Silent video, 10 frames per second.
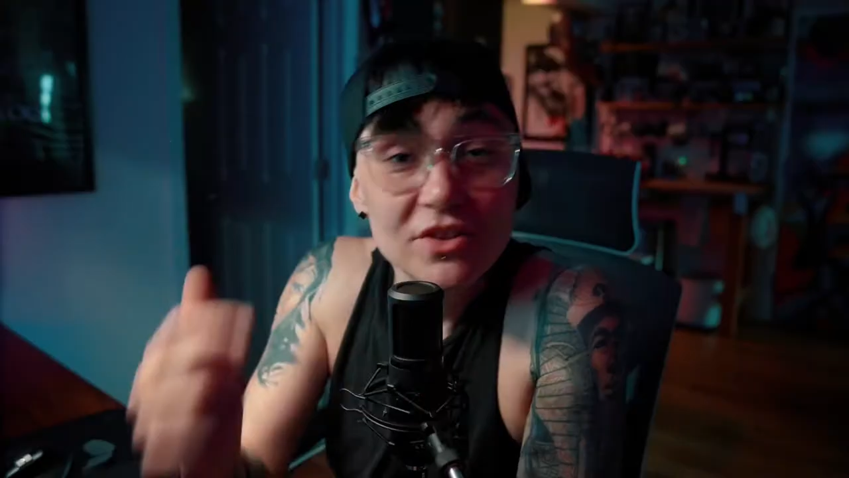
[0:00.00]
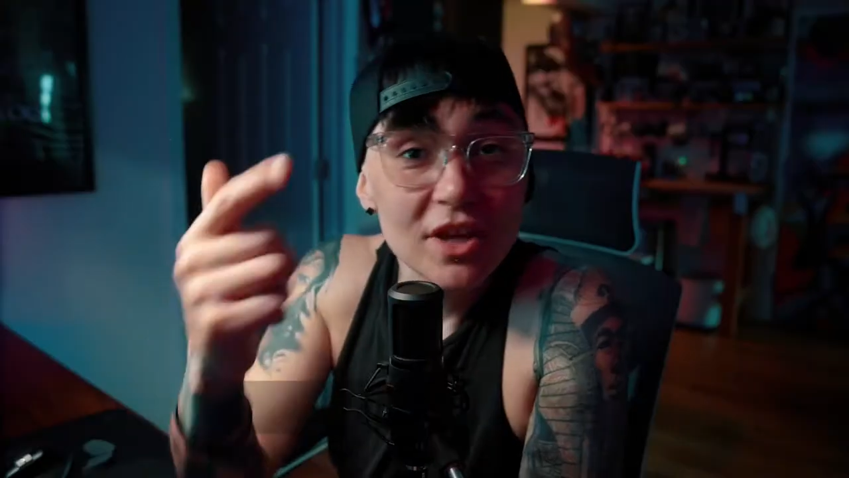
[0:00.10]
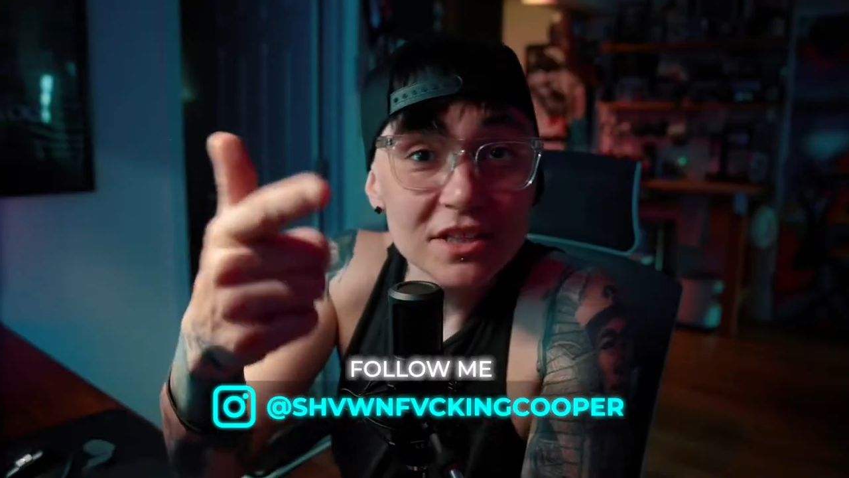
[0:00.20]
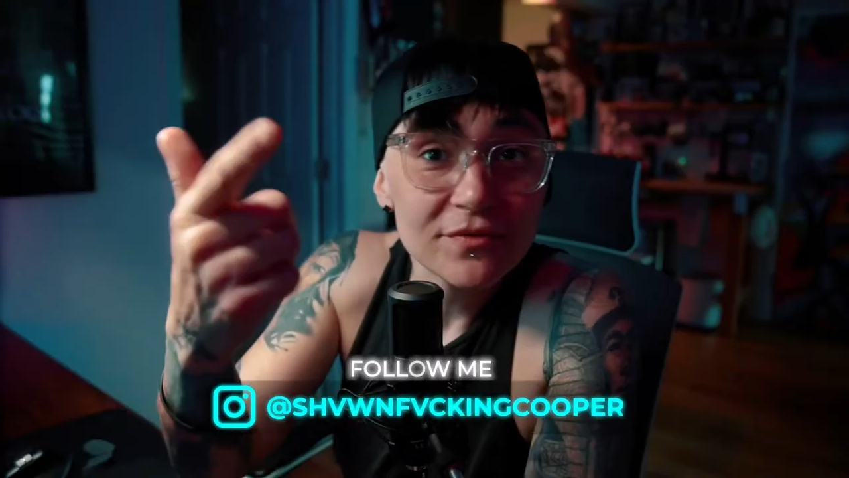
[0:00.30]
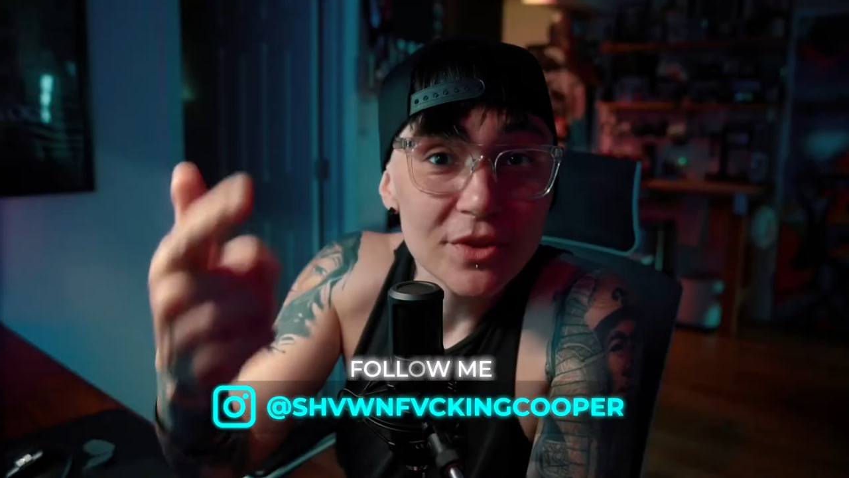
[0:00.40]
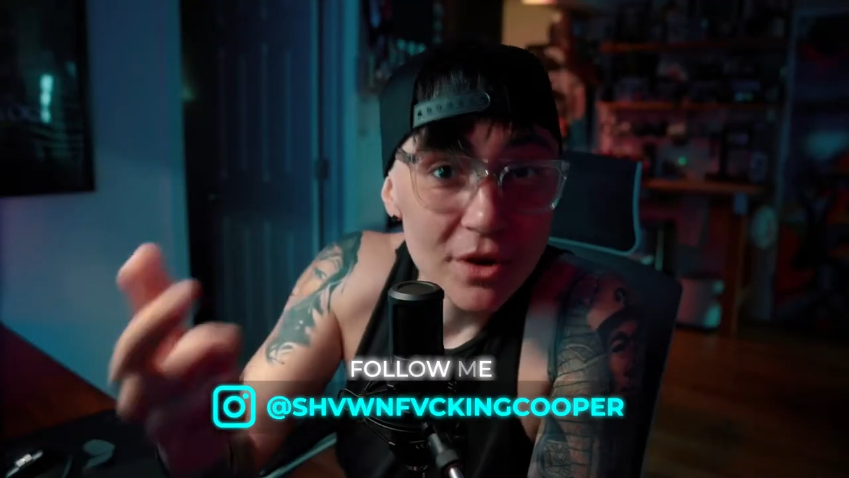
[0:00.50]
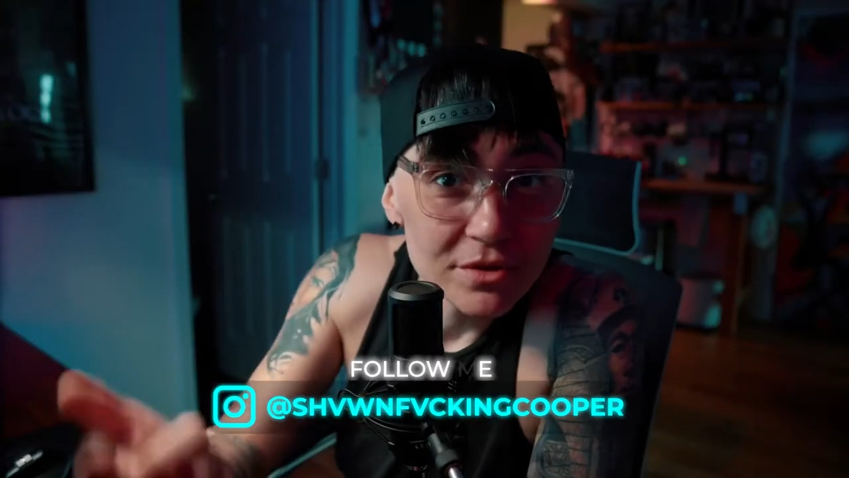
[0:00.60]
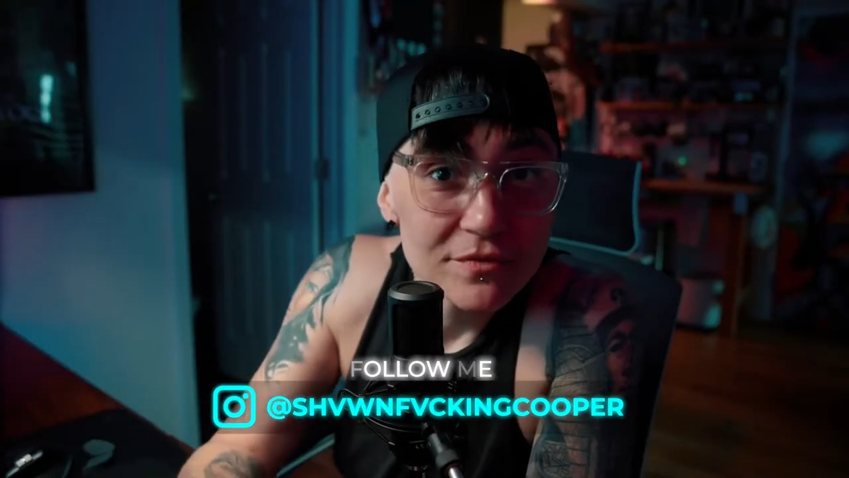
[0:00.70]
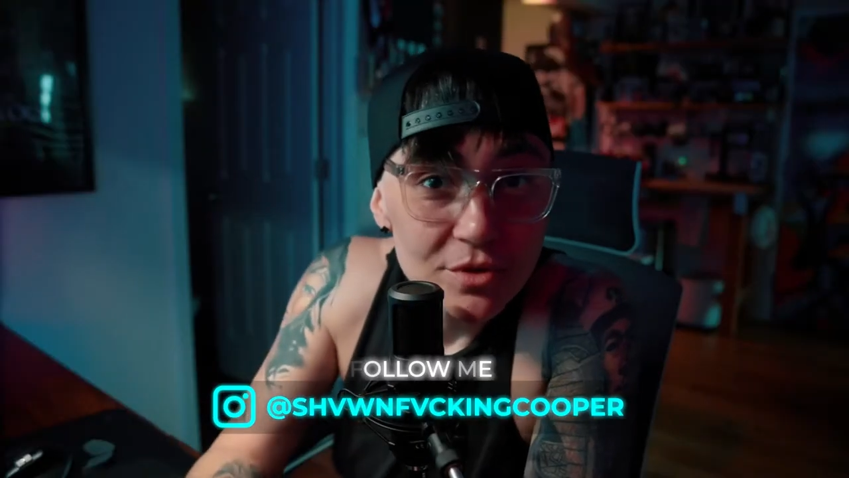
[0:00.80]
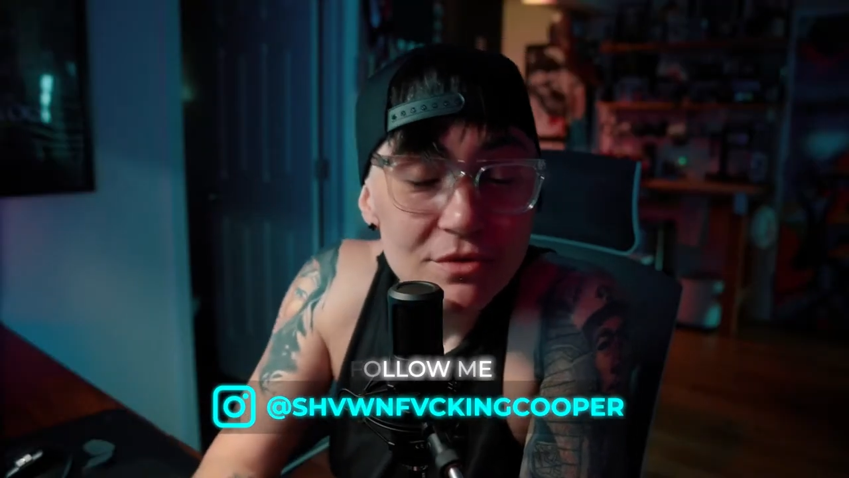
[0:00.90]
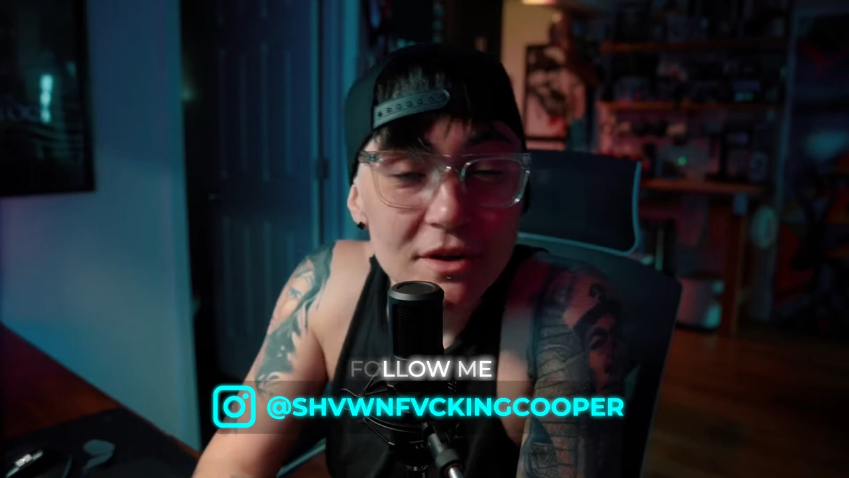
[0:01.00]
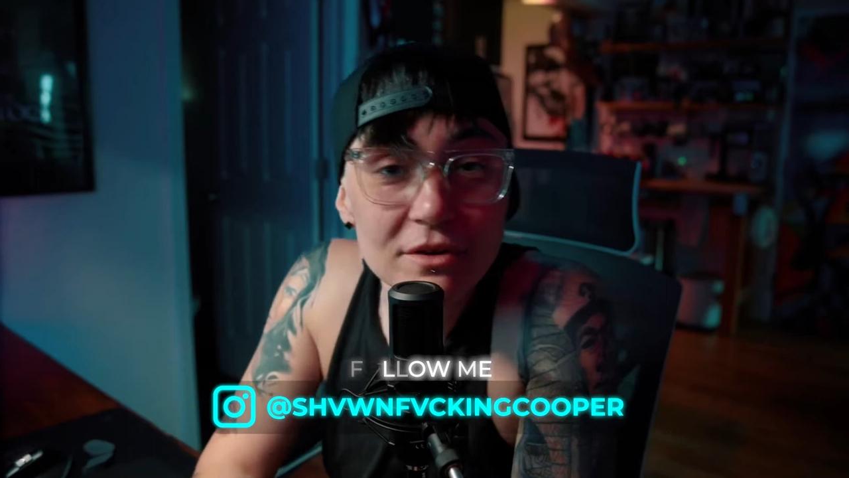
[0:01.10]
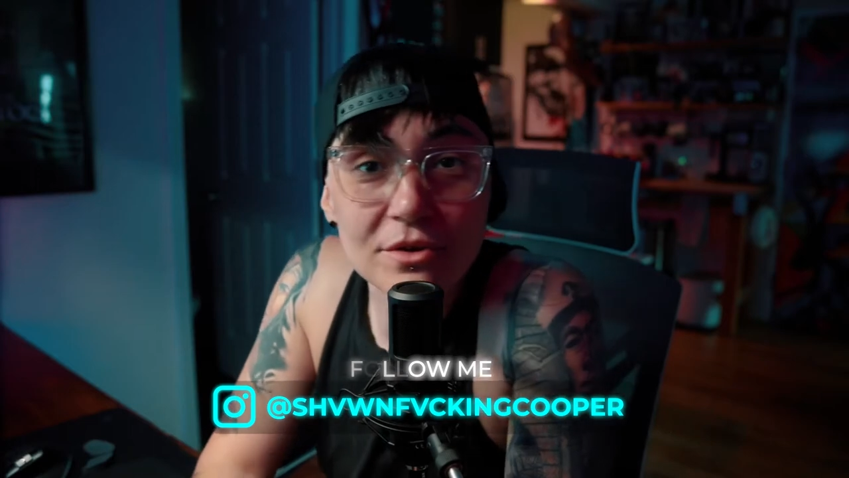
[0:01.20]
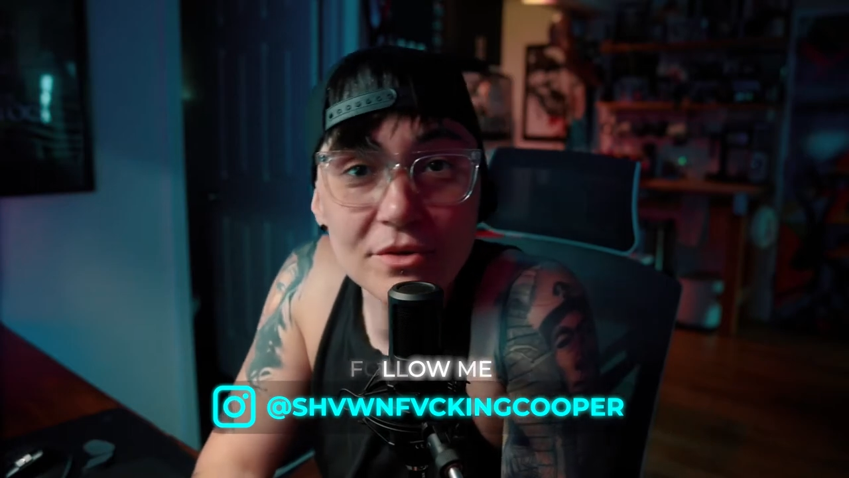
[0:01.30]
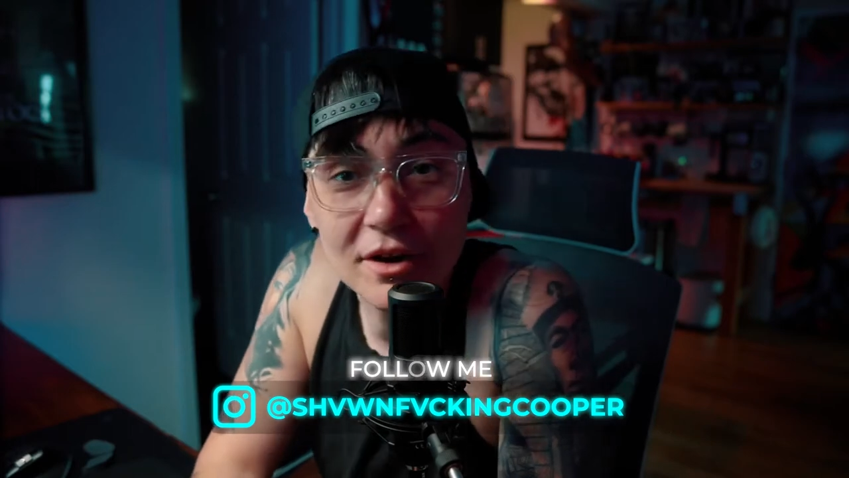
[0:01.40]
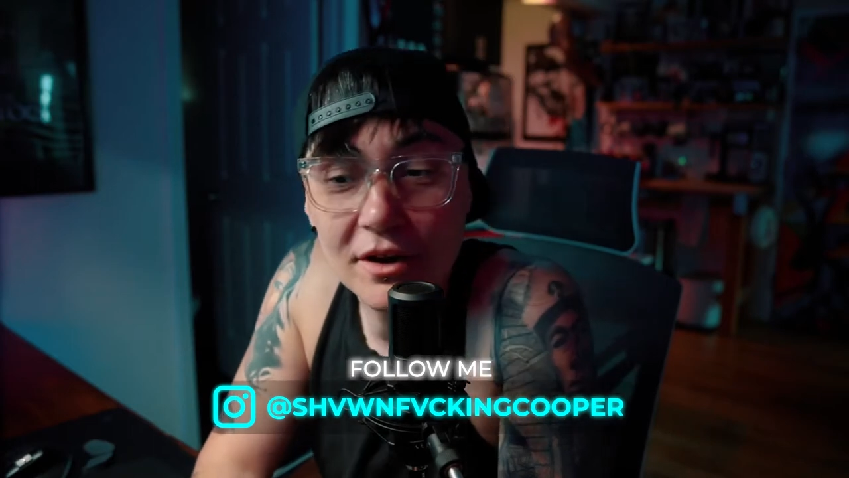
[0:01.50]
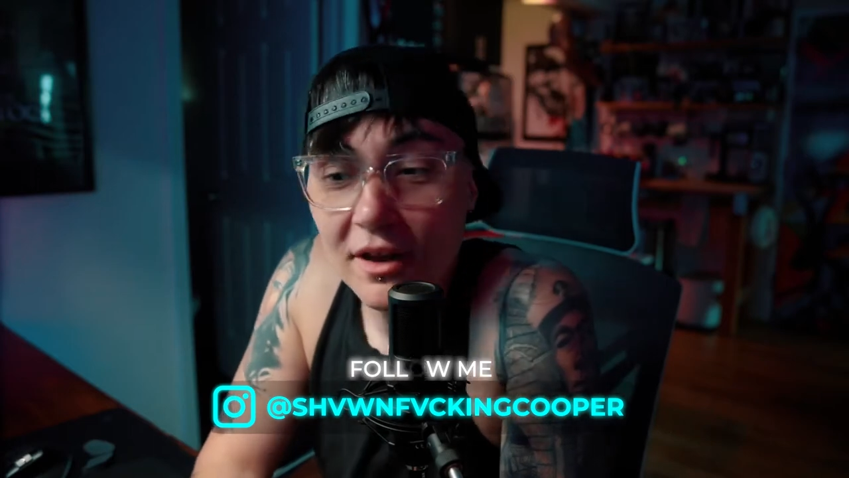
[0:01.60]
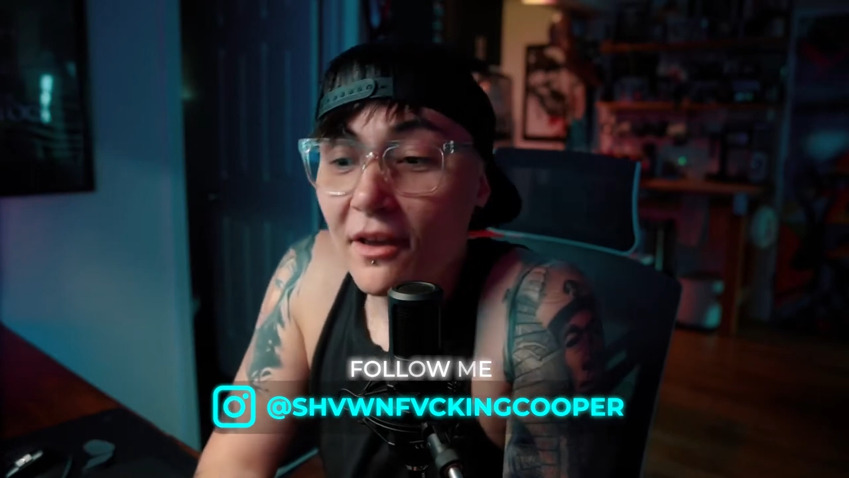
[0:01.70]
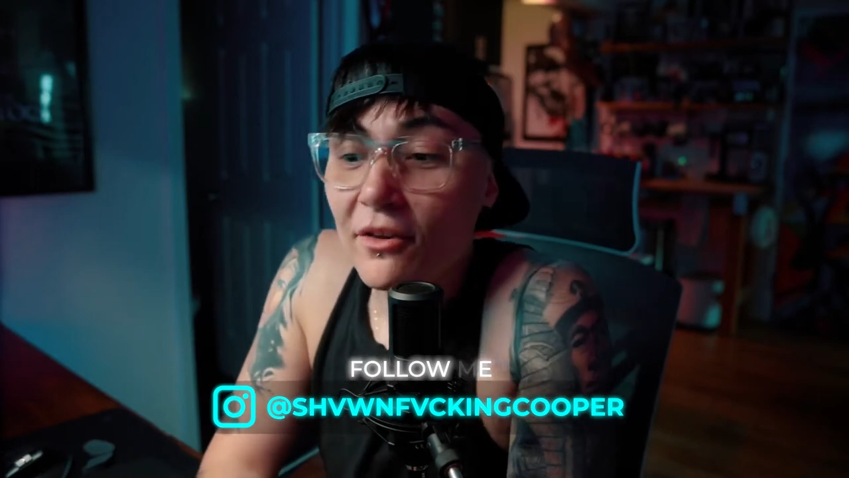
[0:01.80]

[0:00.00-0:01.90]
Just for those of you that are new here,